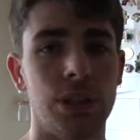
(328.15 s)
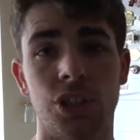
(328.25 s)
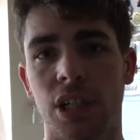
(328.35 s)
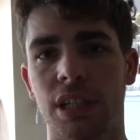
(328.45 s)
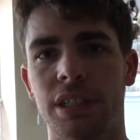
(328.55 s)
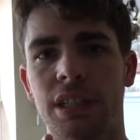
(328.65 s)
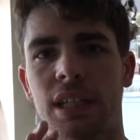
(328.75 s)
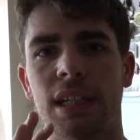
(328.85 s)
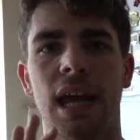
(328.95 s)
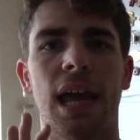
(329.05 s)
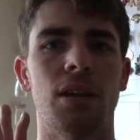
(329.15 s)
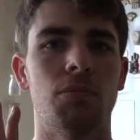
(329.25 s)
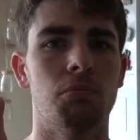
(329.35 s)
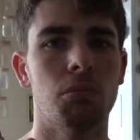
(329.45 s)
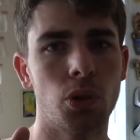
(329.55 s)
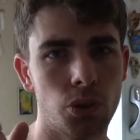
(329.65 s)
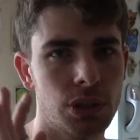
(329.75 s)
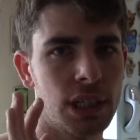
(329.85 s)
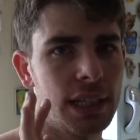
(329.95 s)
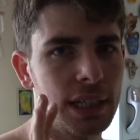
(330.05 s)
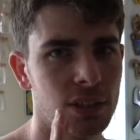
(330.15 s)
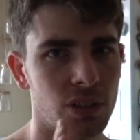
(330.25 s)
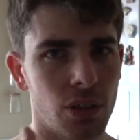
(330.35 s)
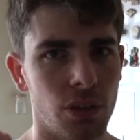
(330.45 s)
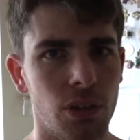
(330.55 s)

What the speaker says: changing most days. So